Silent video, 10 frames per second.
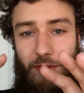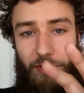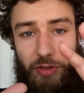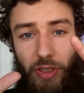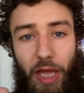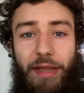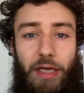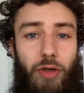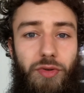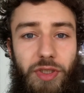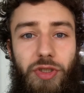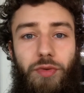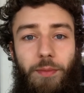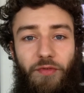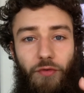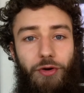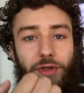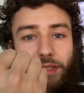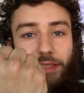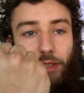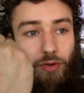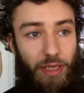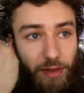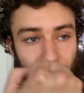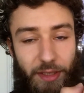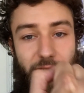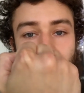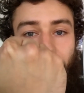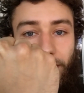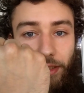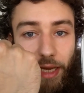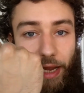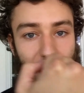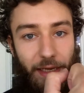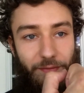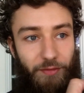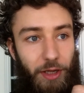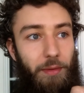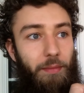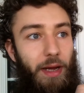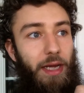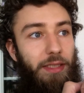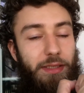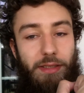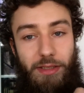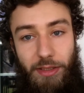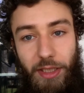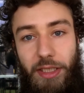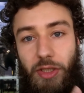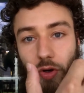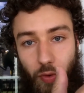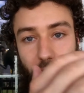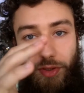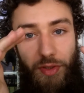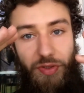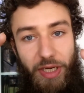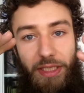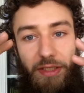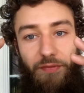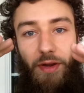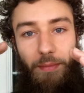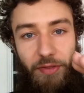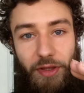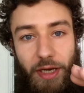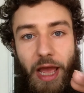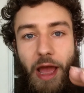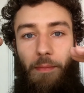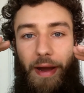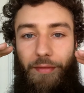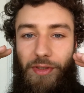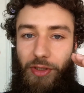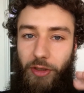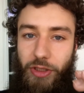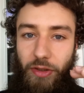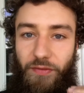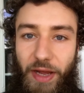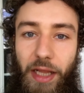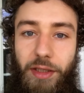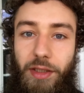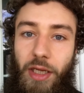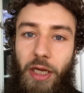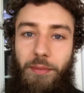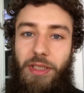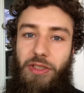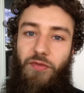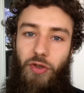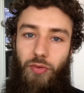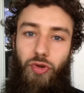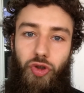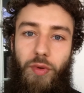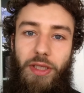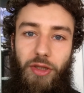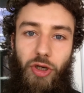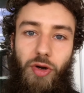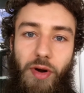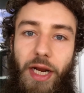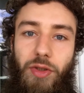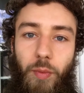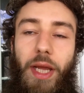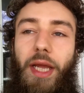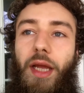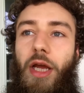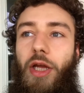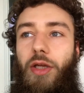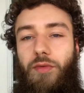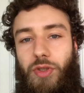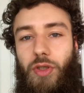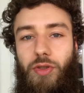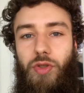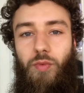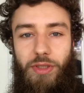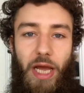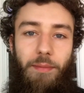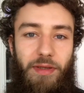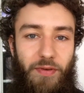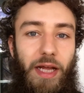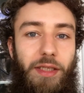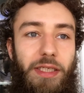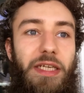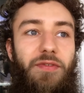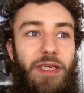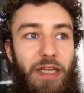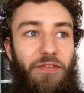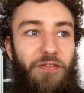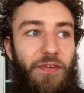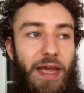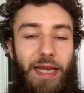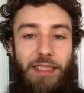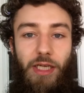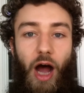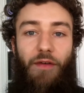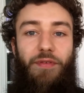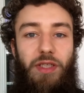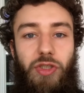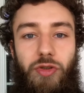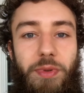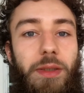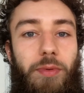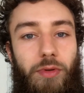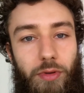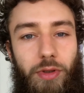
there's a lot that goes into it before you can say, okay, this is I have done my studies according to the scientific method, my results are valid. Because if you don't do it in the correct way, your results will not be valid, even if it's obvious to people,